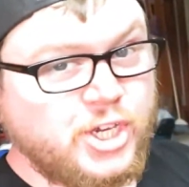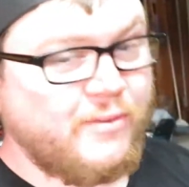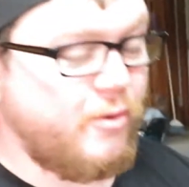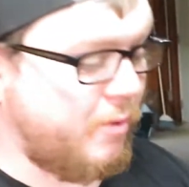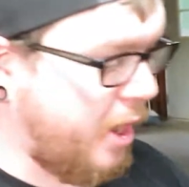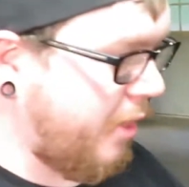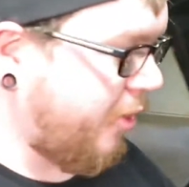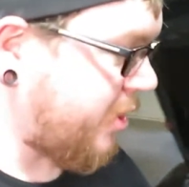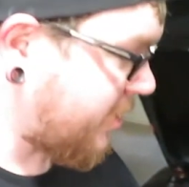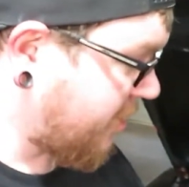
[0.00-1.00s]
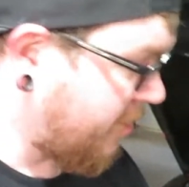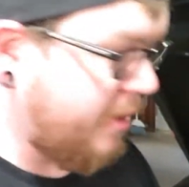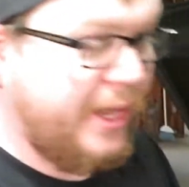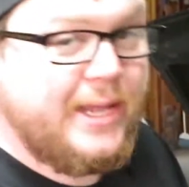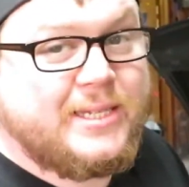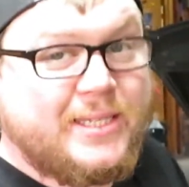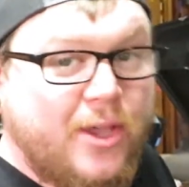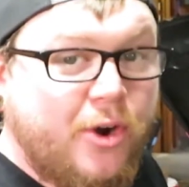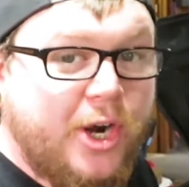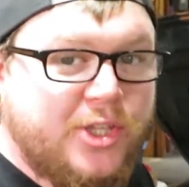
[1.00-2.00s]
of different colors, it's
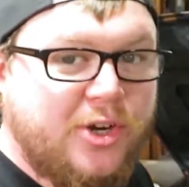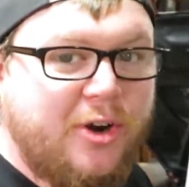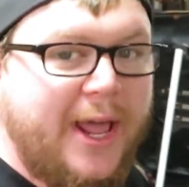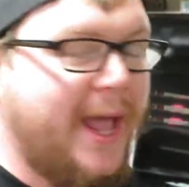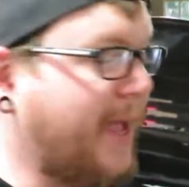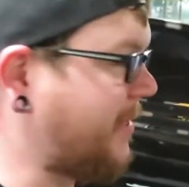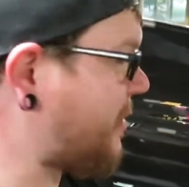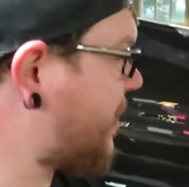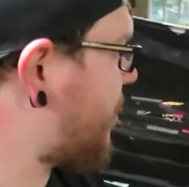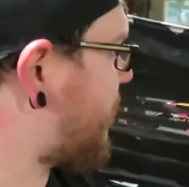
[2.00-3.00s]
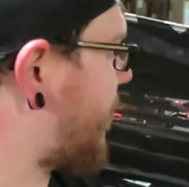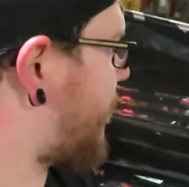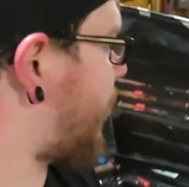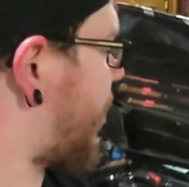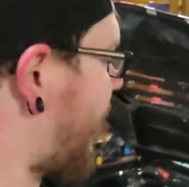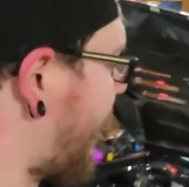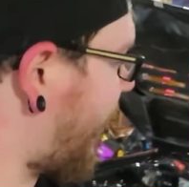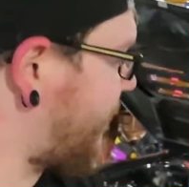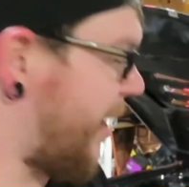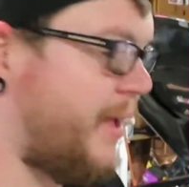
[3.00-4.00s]
still going to turn heads. People are going to
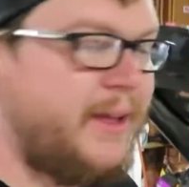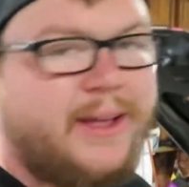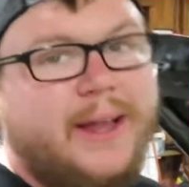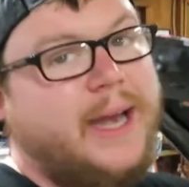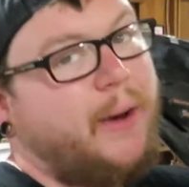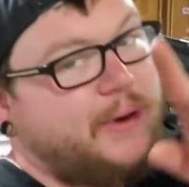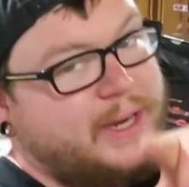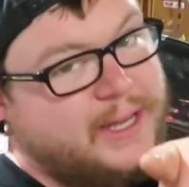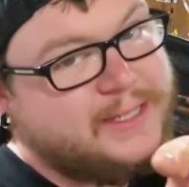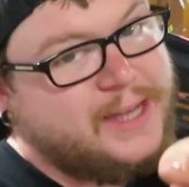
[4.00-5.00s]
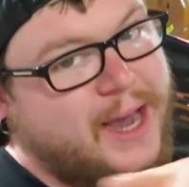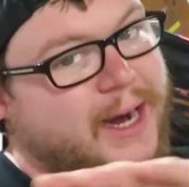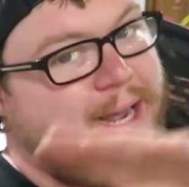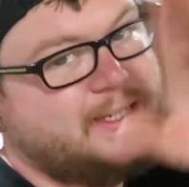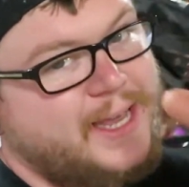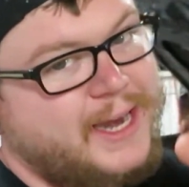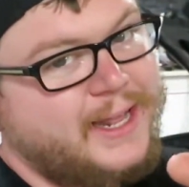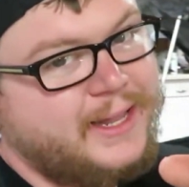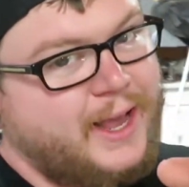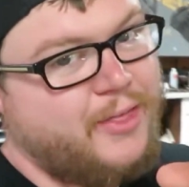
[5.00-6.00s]
love it. Now it does suck, and I said it
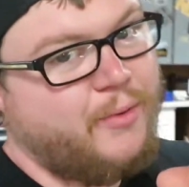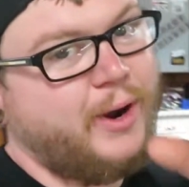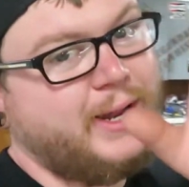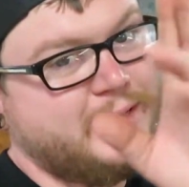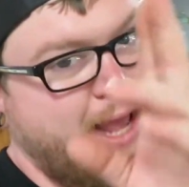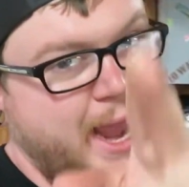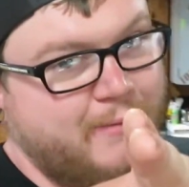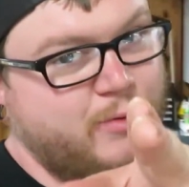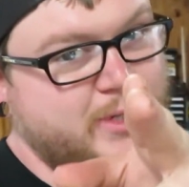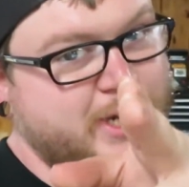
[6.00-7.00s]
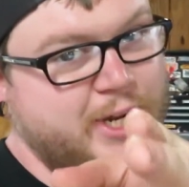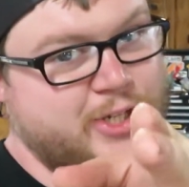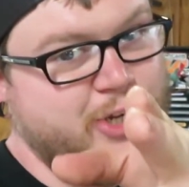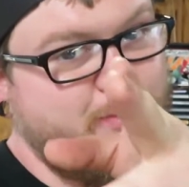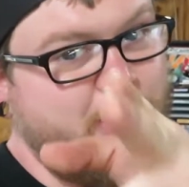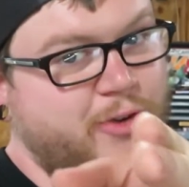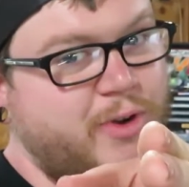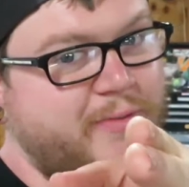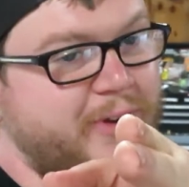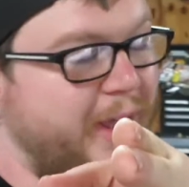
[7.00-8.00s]
in the other one, is everyone's going to assume you
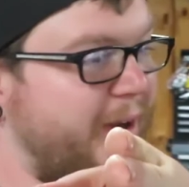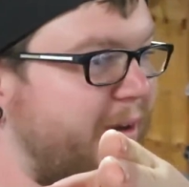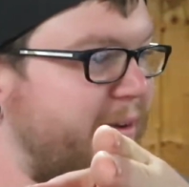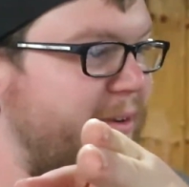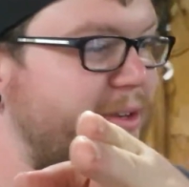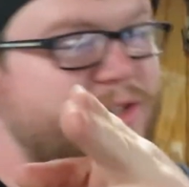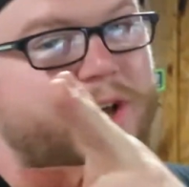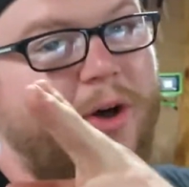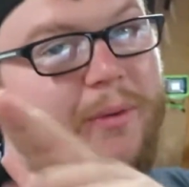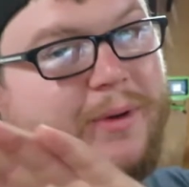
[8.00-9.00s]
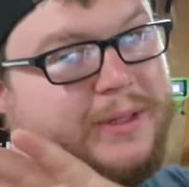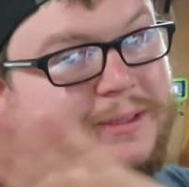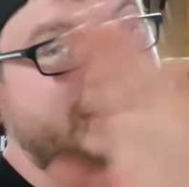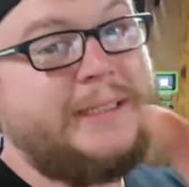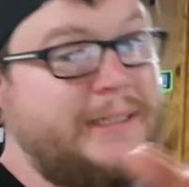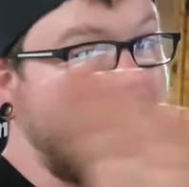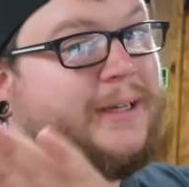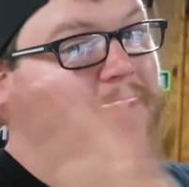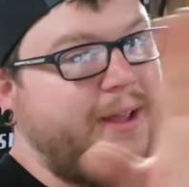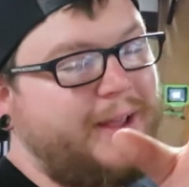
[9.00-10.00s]
drift it. So
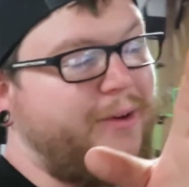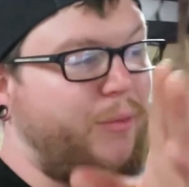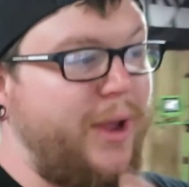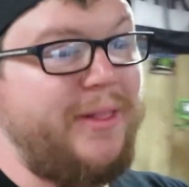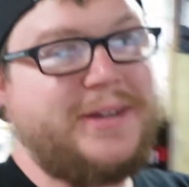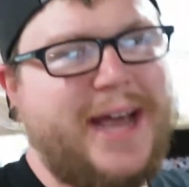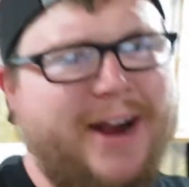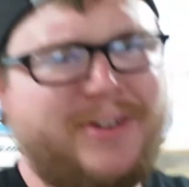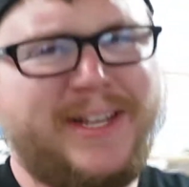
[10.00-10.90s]
wheel and tire